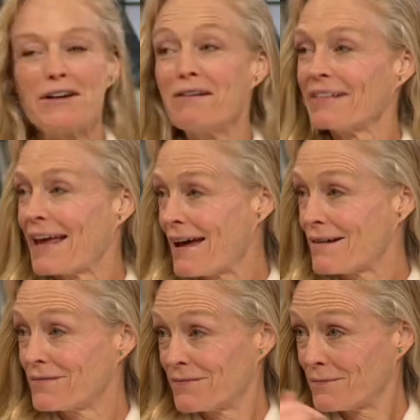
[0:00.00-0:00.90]
don't
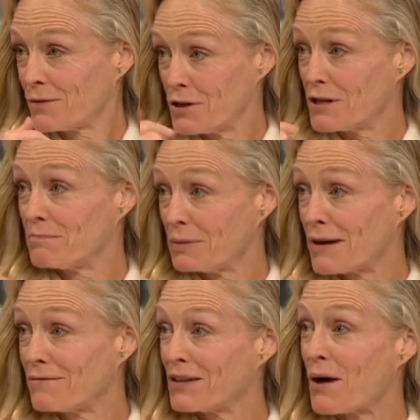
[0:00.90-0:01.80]
have good
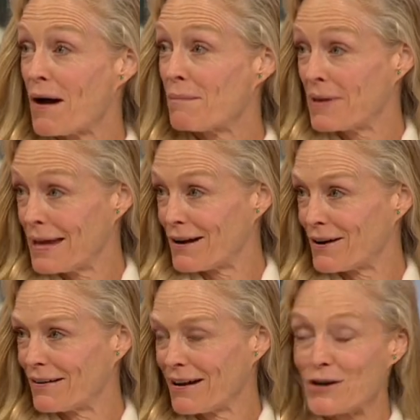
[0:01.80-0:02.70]
blood flow up
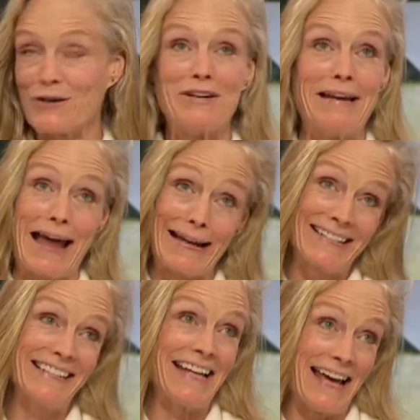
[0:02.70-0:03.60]
here, you're not
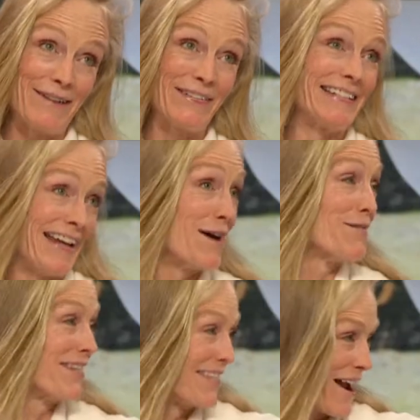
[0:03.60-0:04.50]
going to have it
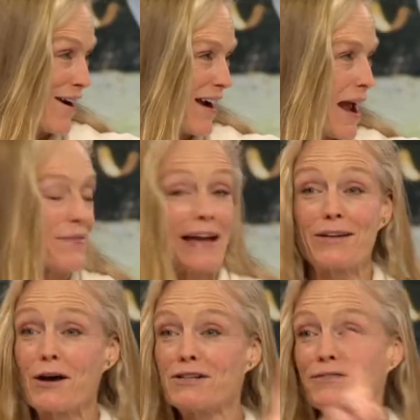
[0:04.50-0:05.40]
down there. And wow. that
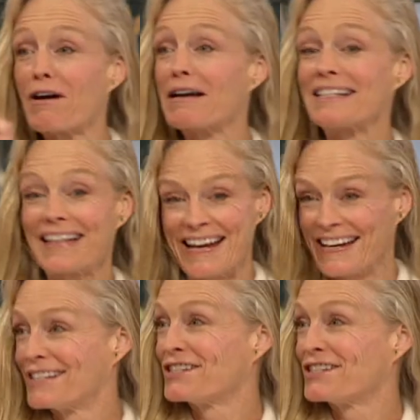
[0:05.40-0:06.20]
goes for us ladies,